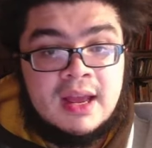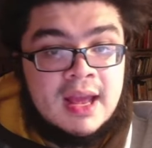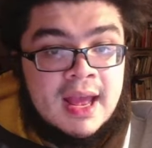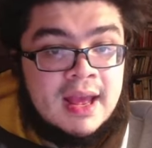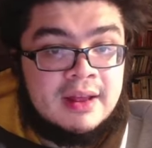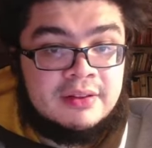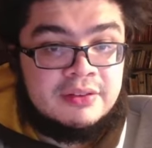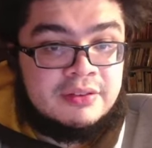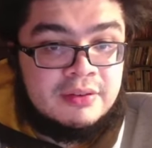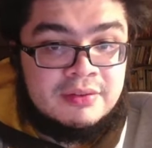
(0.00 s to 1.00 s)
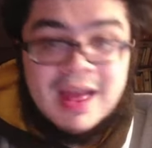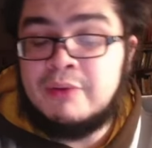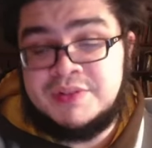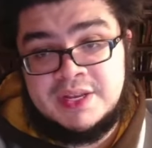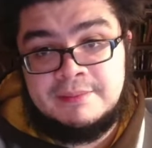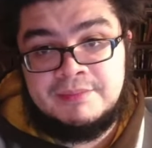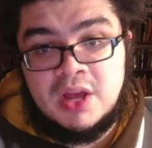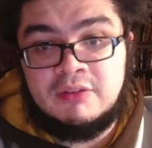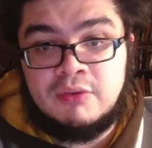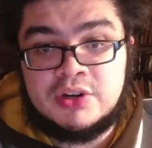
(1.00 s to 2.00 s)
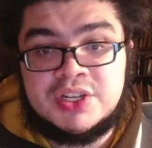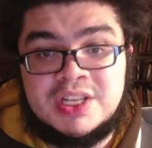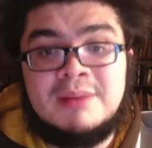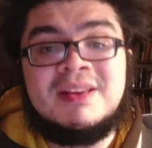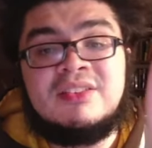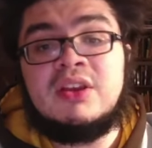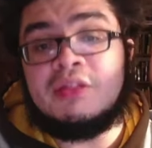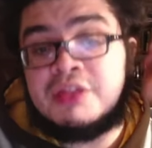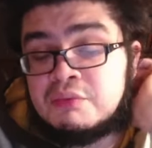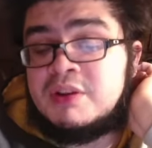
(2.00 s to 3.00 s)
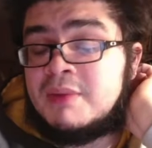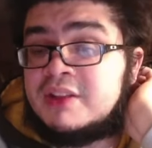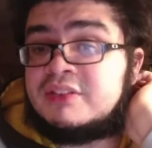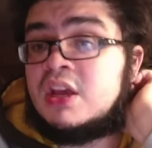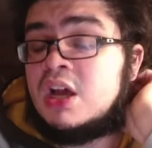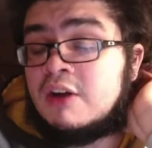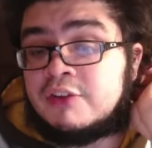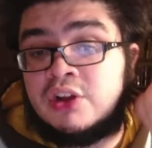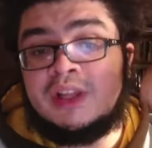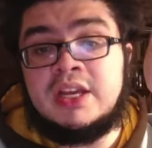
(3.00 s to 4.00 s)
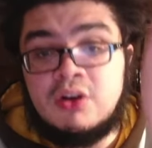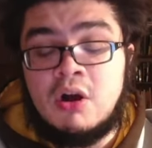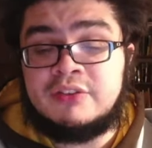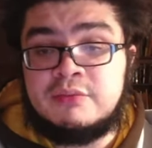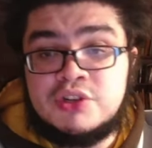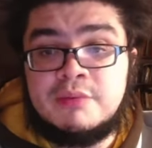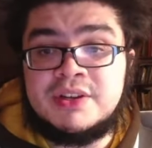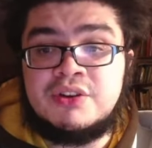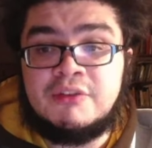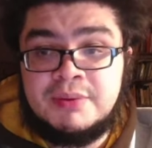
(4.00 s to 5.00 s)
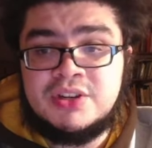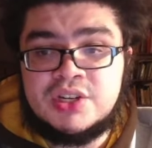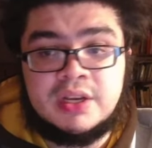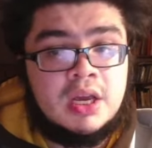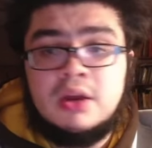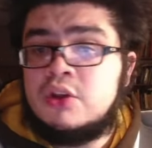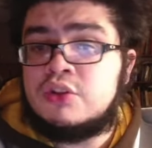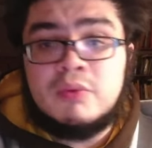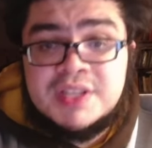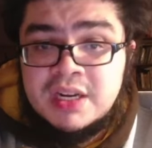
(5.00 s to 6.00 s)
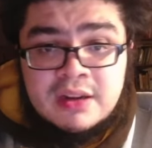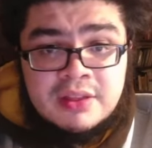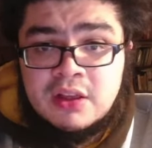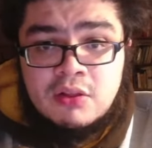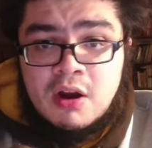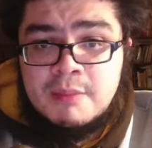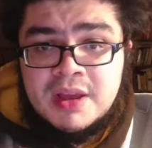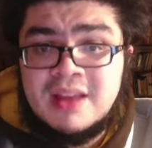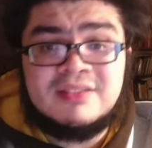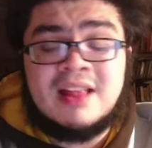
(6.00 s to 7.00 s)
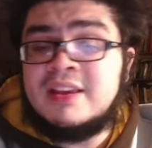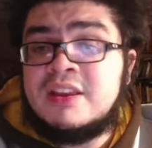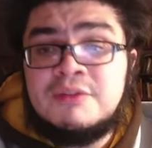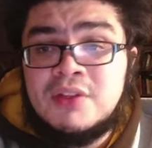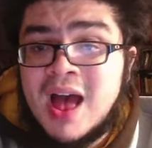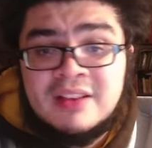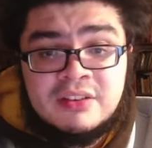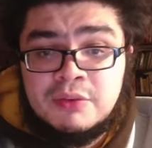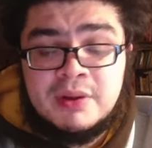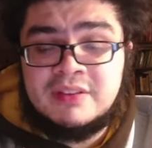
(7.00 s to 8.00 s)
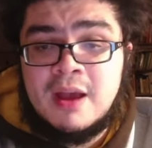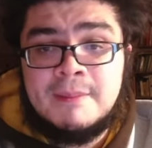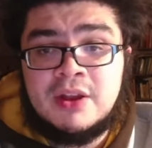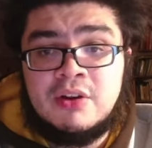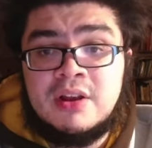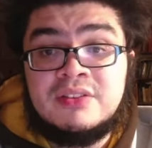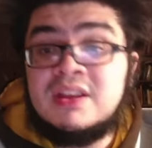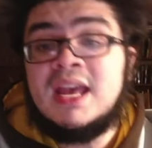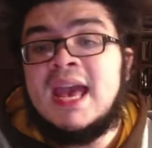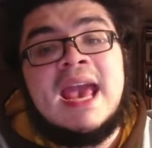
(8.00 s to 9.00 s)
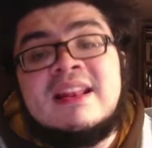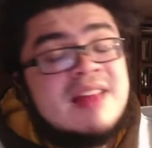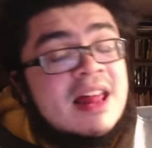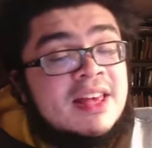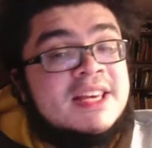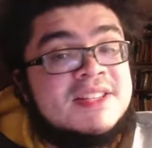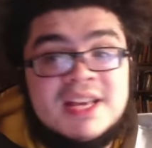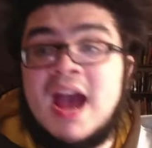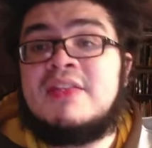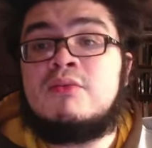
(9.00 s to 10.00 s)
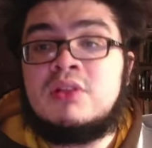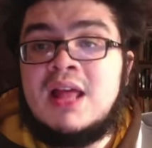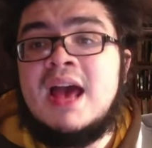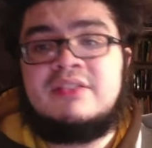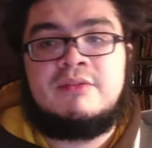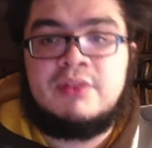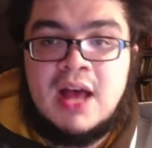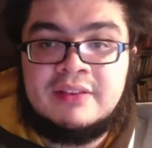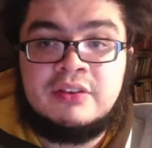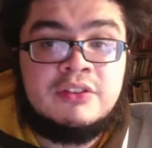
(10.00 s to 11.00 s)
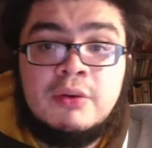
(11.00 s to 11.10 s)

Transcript: And that was it, unfortunately. He basically had 3 months of clean, awesome Joe Musgrove pitching. There wasn't anything alarming. It's not like his velocity went down by crazy. And it's not like he's a guy that relies on velocity.